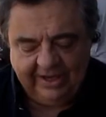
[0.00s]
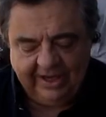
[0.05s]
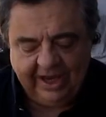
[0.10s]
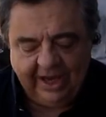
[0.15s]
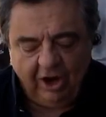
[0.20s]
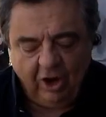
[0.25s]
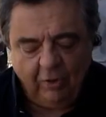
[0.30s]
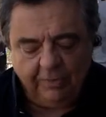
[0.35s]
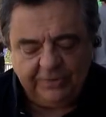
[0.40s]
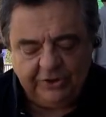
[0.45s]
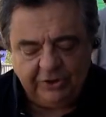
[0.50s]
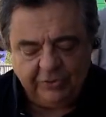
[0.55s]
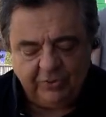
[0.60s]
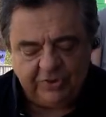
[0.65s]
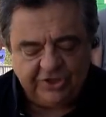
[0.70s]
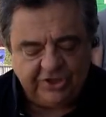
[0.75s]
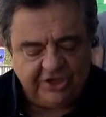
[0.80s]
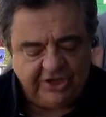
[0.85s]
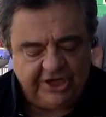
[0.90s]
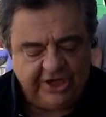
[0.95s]
I hoped it
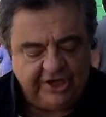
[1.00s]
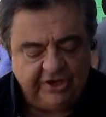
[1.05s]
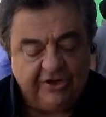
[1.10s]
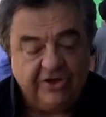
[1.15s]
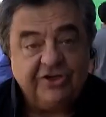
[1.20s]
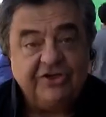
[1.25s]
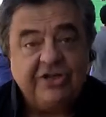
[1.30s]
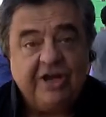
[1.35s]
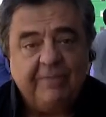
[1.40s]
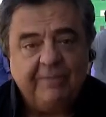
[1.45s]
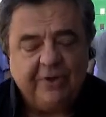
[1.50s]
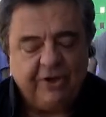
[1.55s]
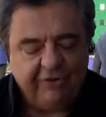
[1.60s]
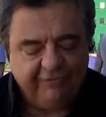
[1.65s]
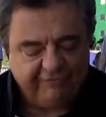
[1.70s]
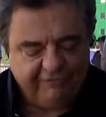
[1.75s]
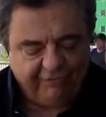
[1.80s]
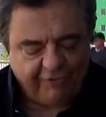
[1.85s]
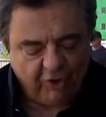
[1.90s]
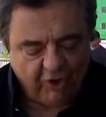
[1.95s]
was a deer or something
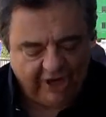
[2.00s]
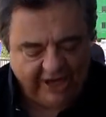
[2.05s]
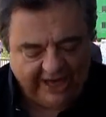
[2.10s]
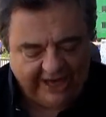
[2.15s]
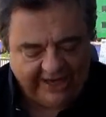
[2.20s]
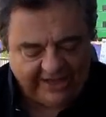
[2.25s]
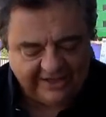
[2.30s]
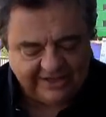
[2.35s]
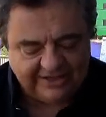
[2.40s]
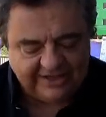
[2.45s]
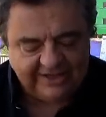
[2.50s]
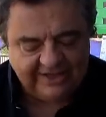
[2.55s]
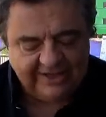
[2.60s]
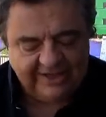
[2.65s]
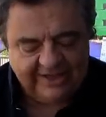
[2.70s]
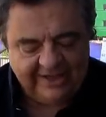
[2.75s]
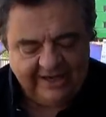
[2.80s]
with four legs,